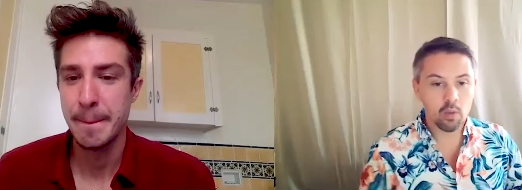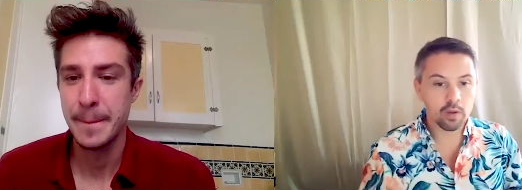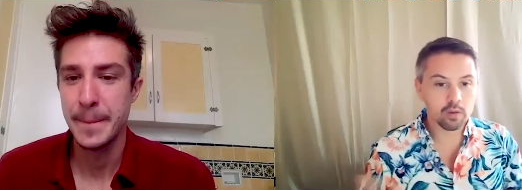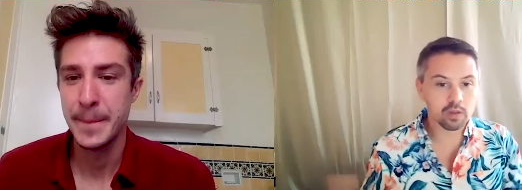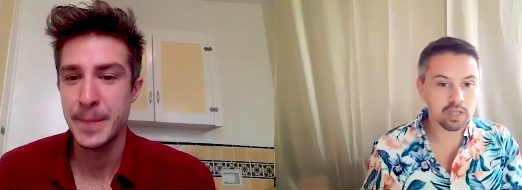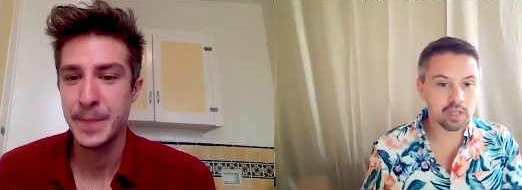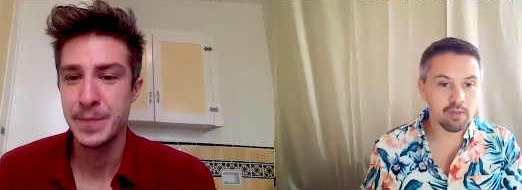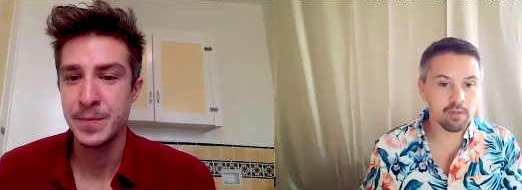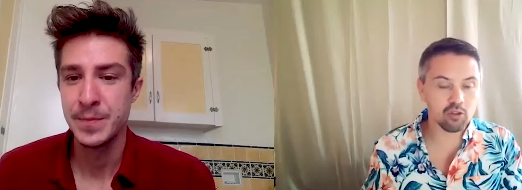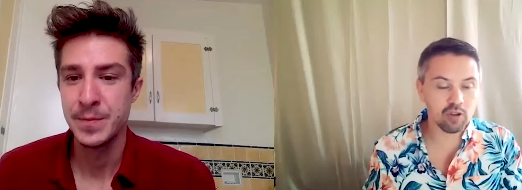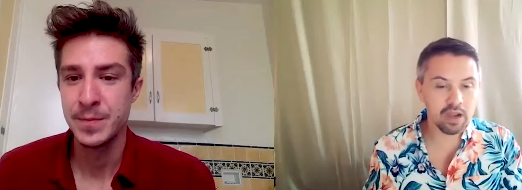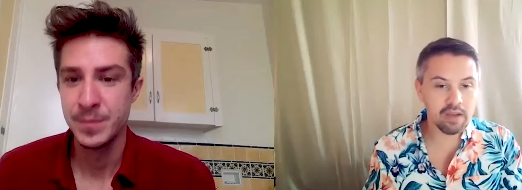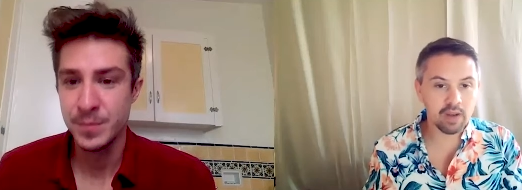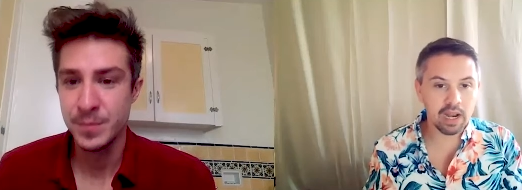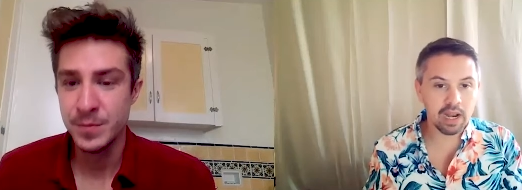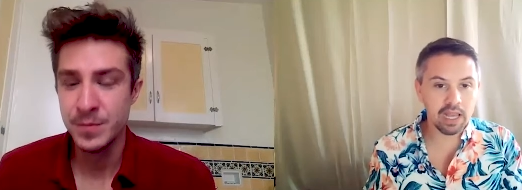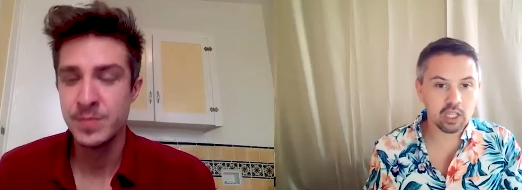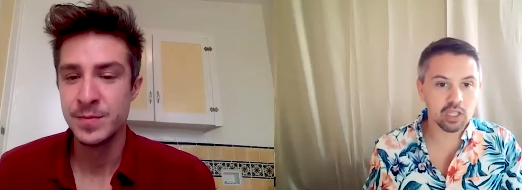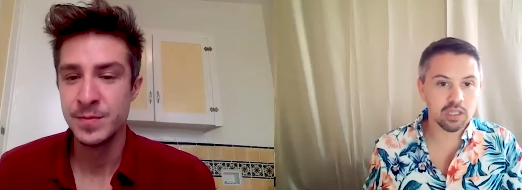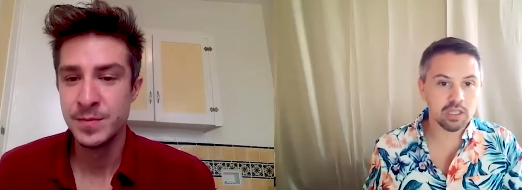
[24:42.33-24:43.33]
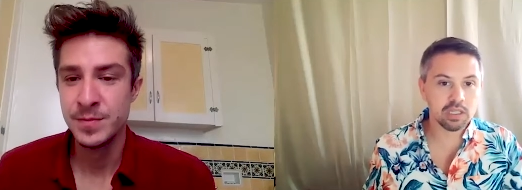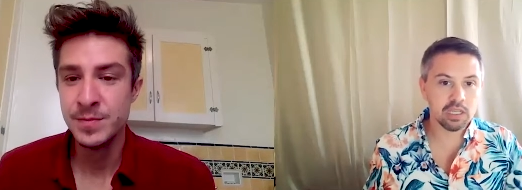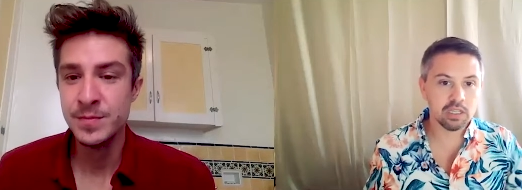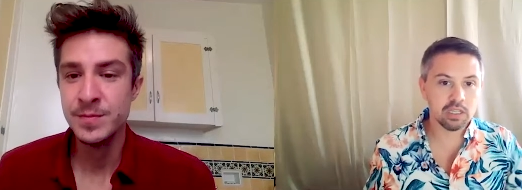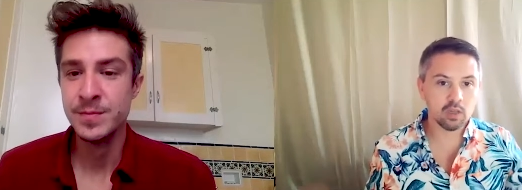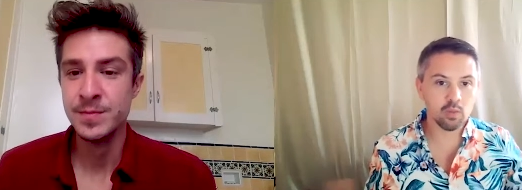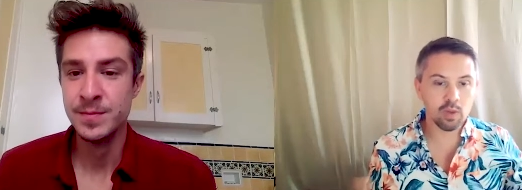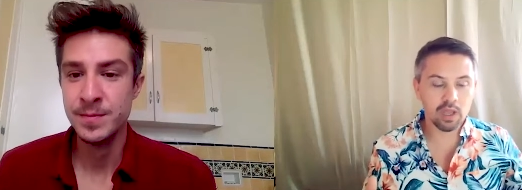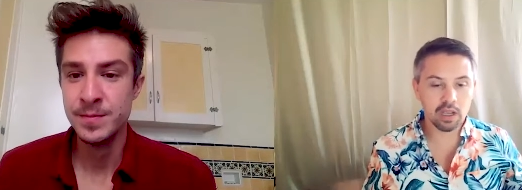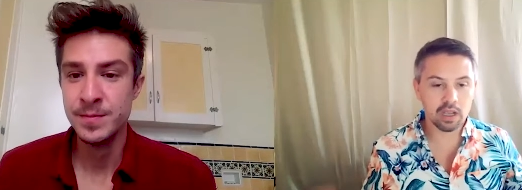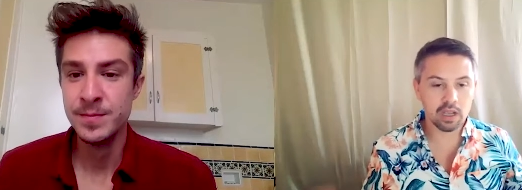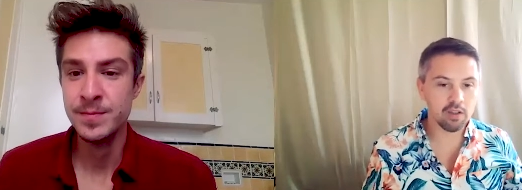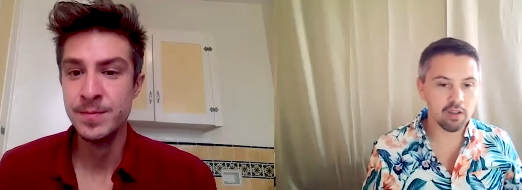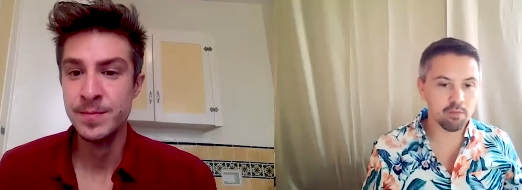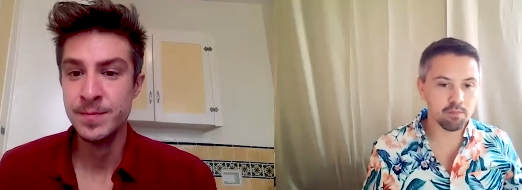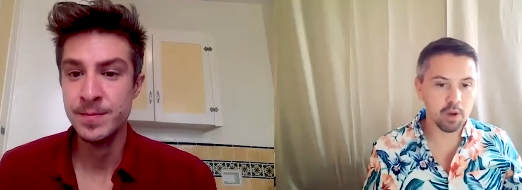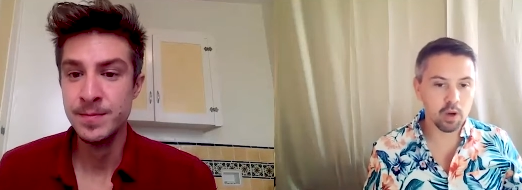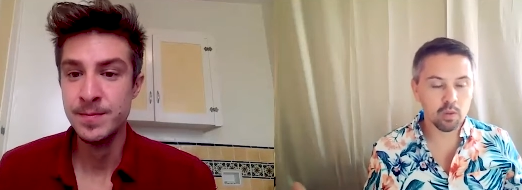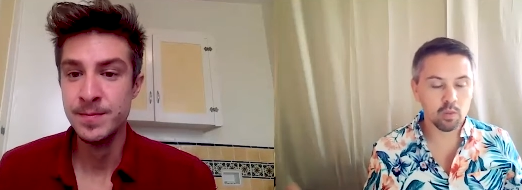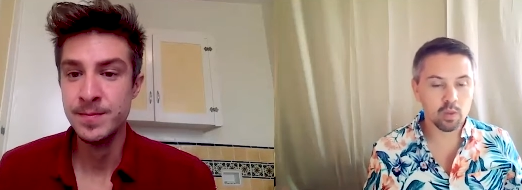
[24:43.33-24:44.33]
Speaker 1: We also have a travel agency, so we can kind
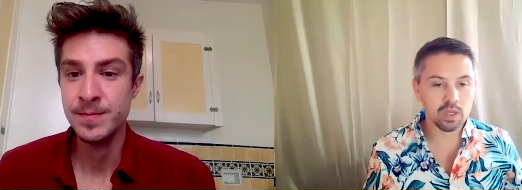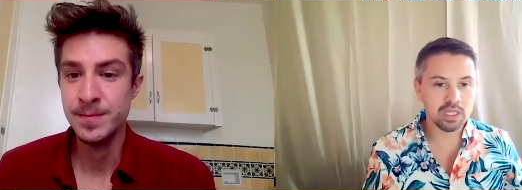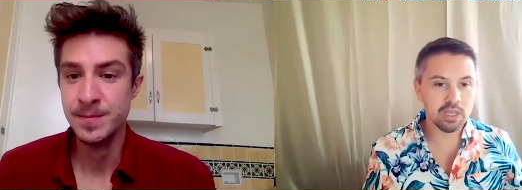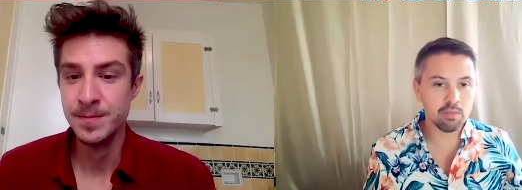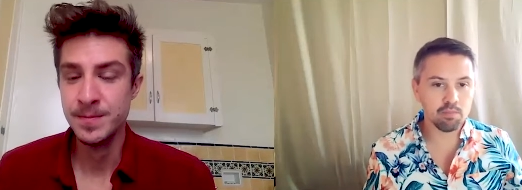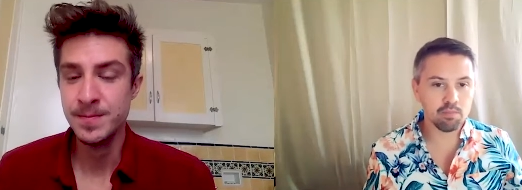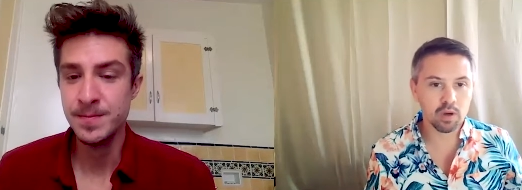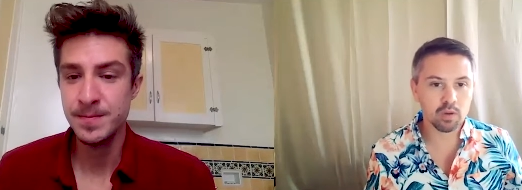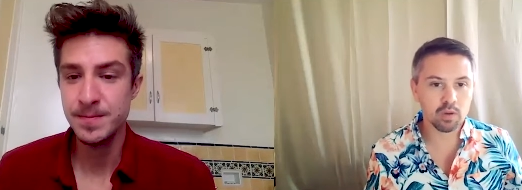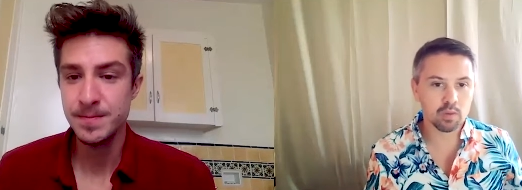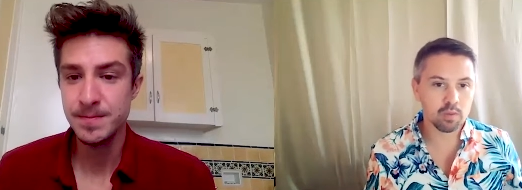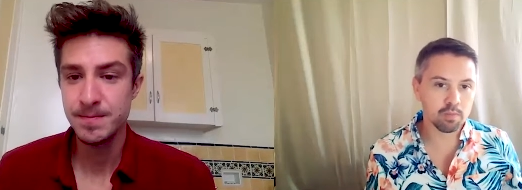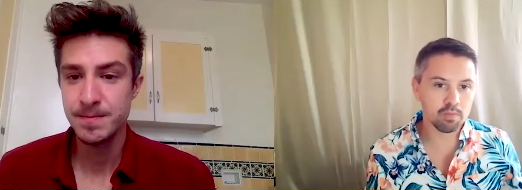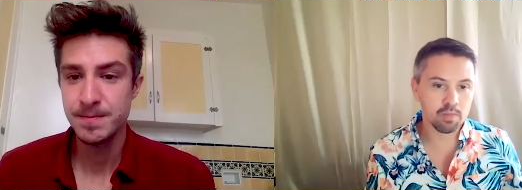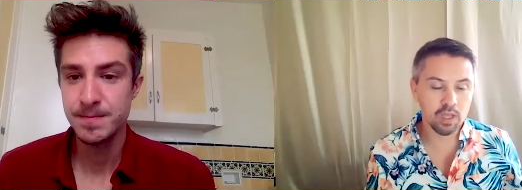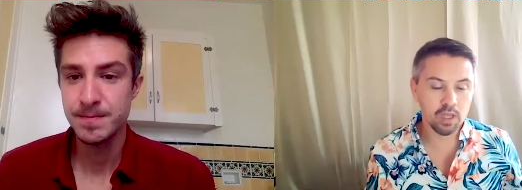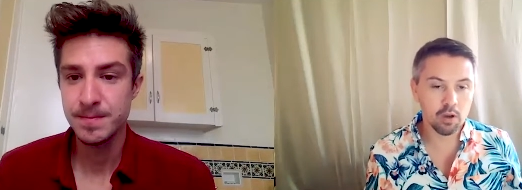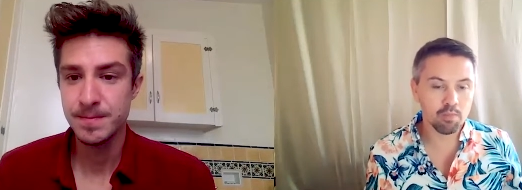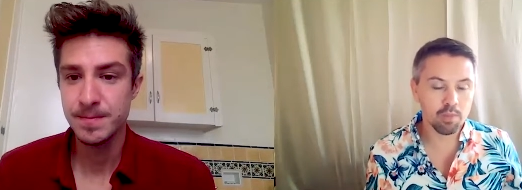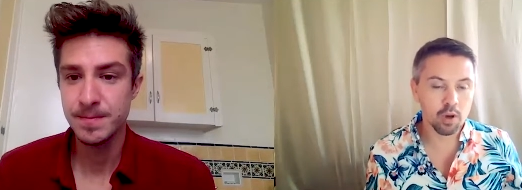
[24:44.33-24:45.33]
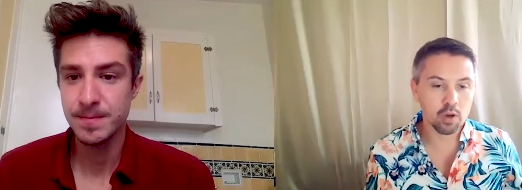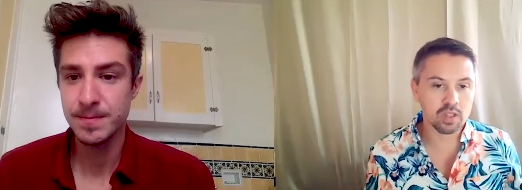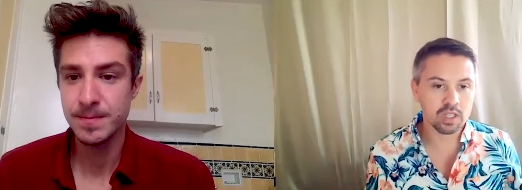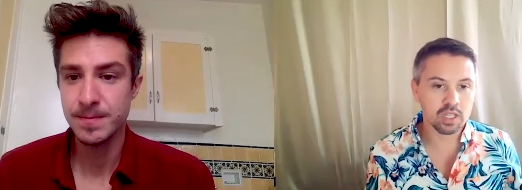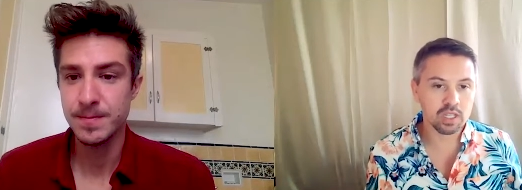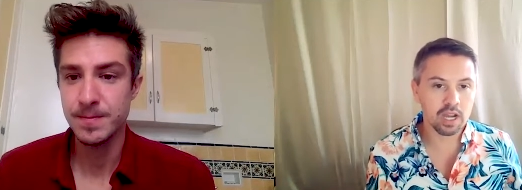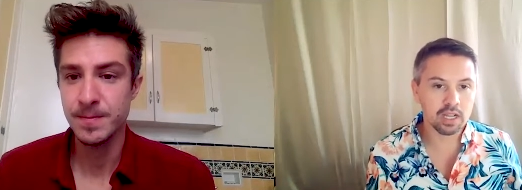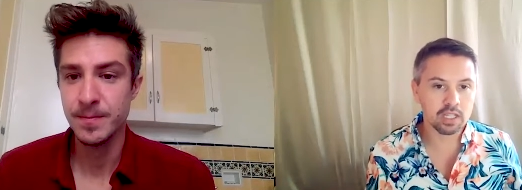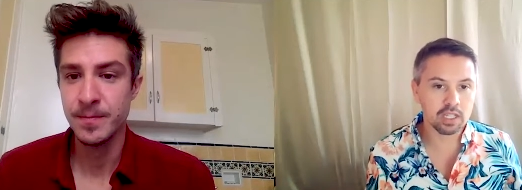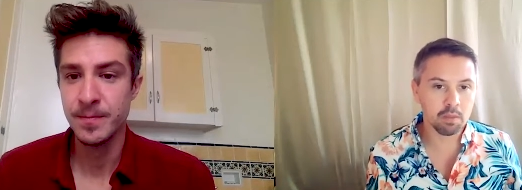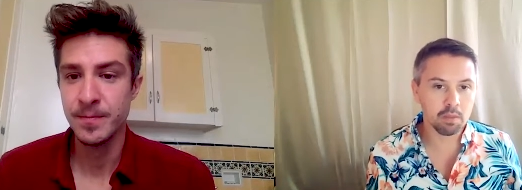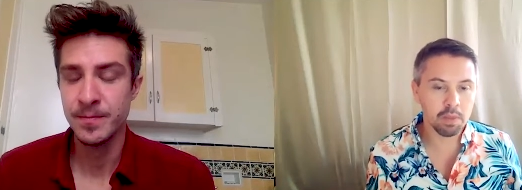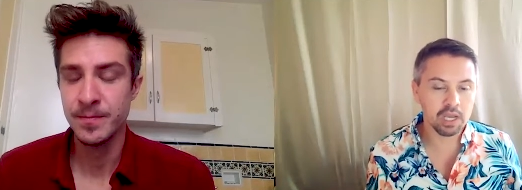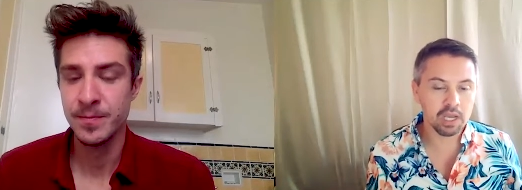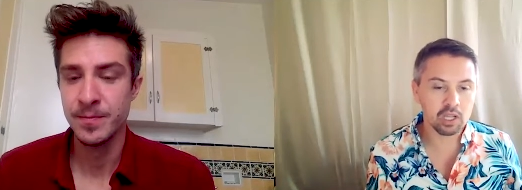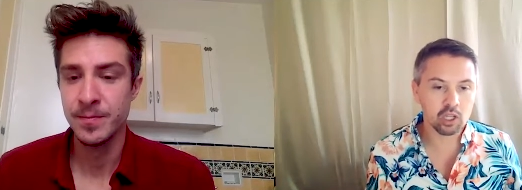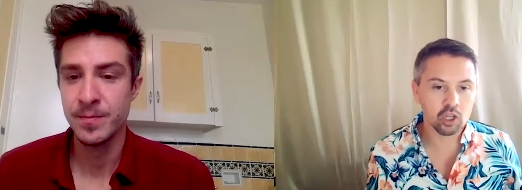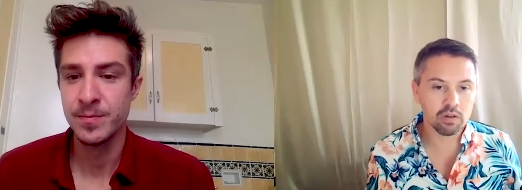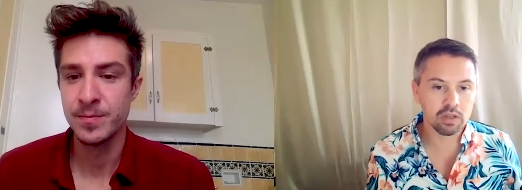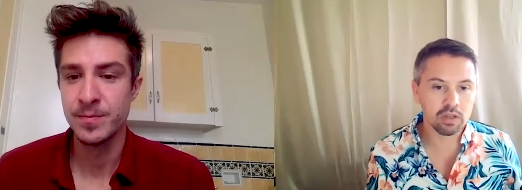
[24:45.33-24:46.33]
of we see both, you know, both sides of the
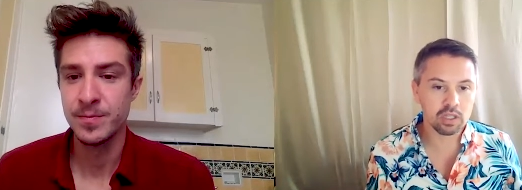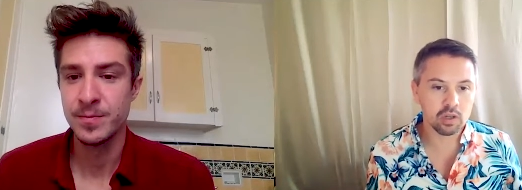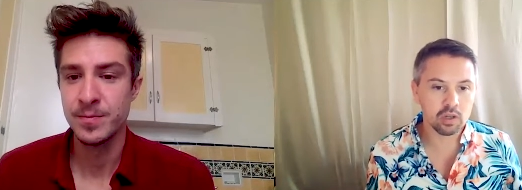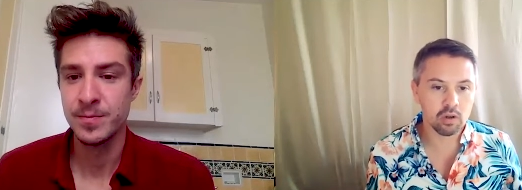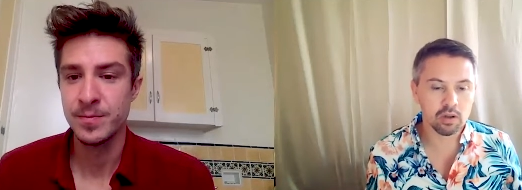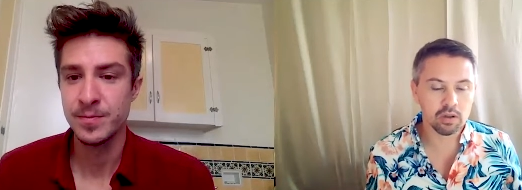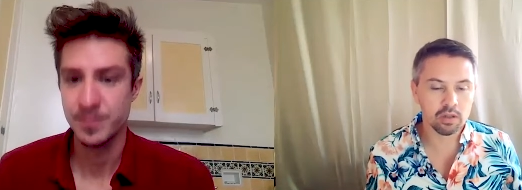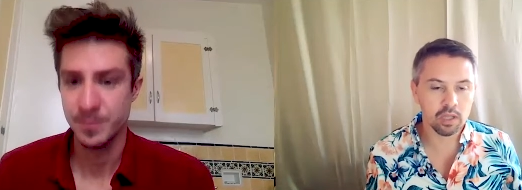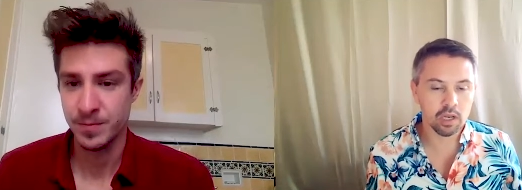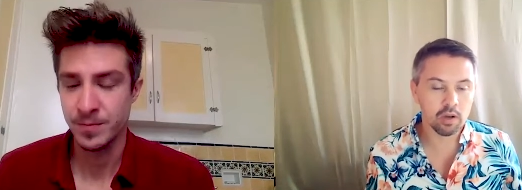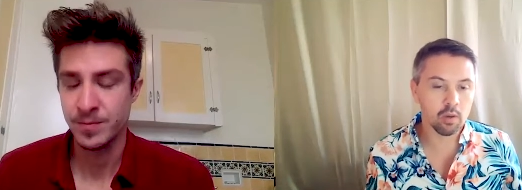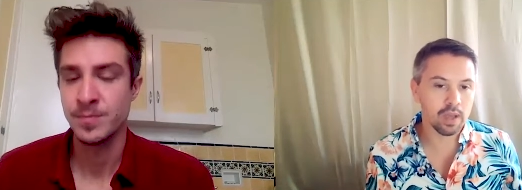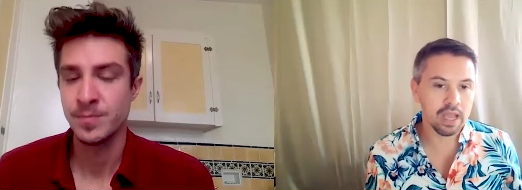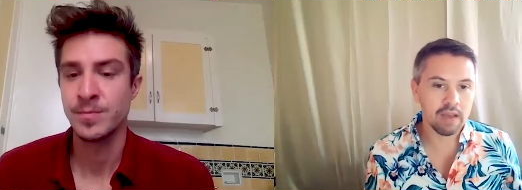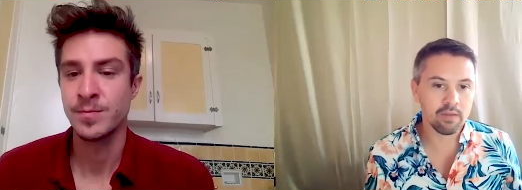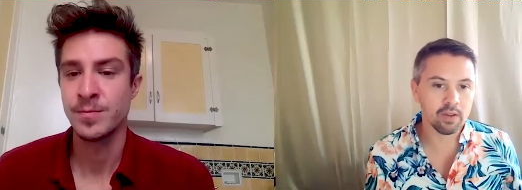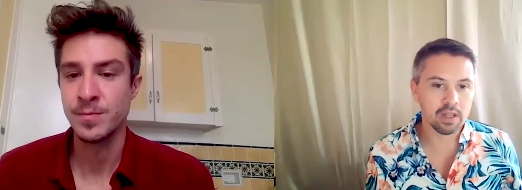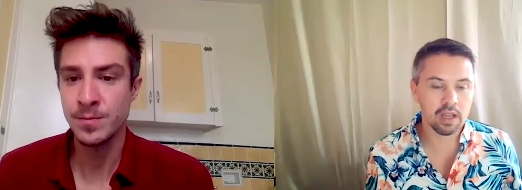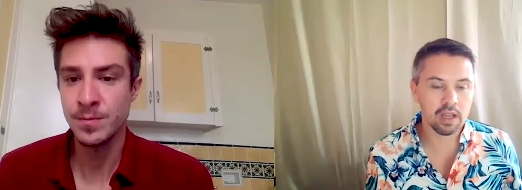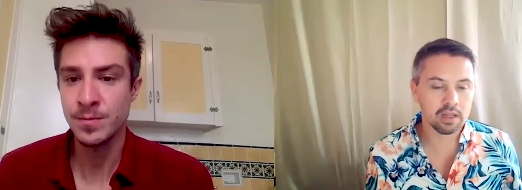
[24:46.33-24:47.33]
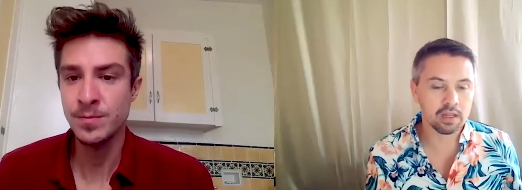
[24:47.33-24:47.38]
picture. It's not, you know, we have a